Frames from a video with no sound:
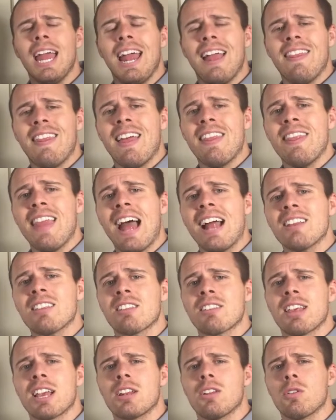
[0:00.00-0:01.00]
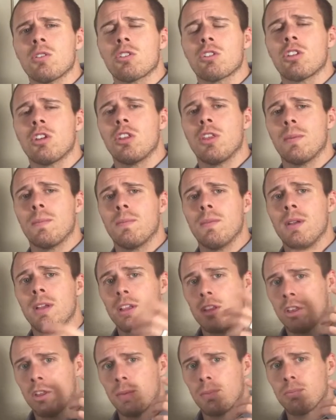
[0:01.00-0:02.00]
And then that signals to
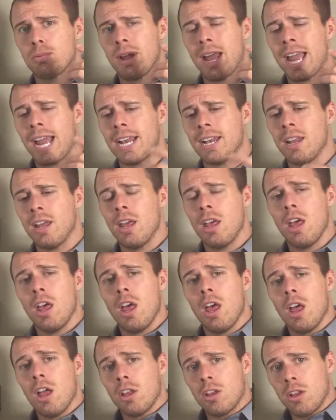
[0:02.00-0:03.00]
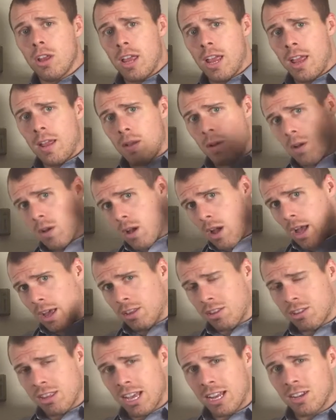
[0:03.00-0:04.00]
the brain
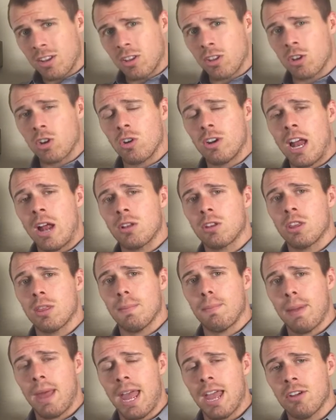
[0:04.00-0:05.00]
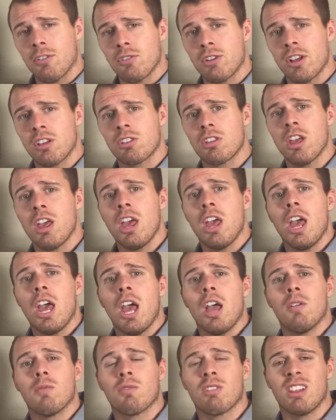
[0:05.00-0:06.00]
a signal to go down to the pancreas
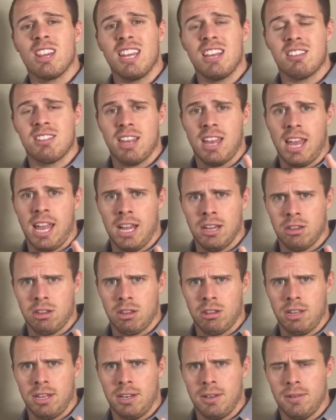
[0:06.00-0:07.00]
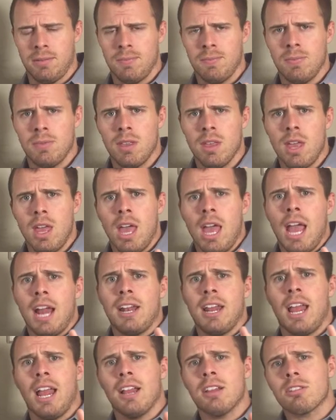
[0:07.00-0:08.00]
and release insulin.
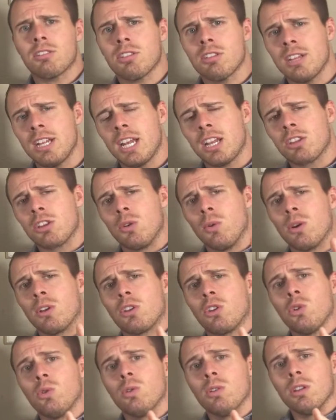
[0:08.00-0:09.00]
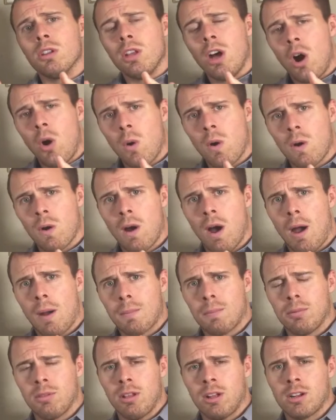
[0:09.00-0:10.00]
And insulin is going to lower
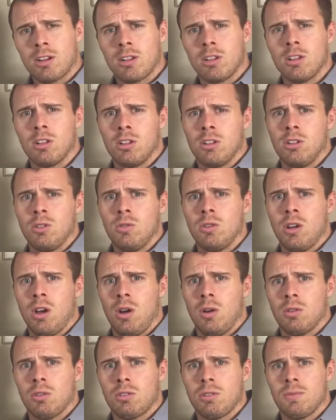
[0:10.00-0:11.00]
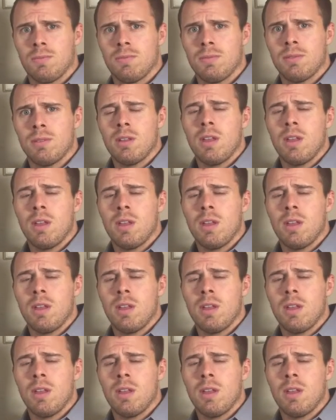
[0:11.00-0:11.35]
our blood glucose.